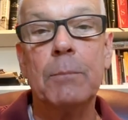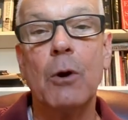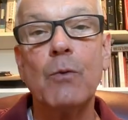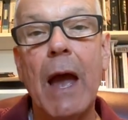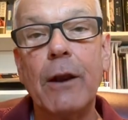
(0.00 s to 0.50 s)

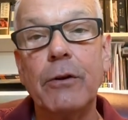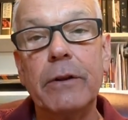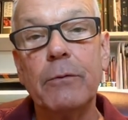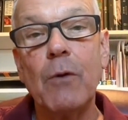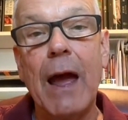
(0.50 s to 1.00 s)
but
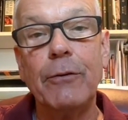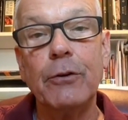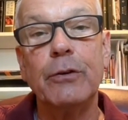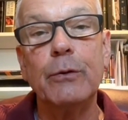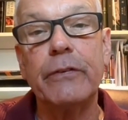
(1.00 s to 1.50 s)
rather
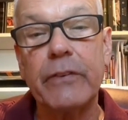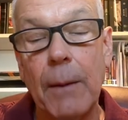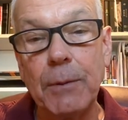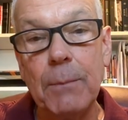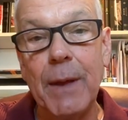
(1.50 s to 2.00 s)
to
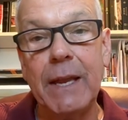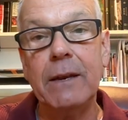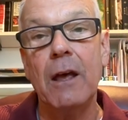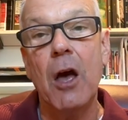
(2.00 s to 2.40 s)
supplement,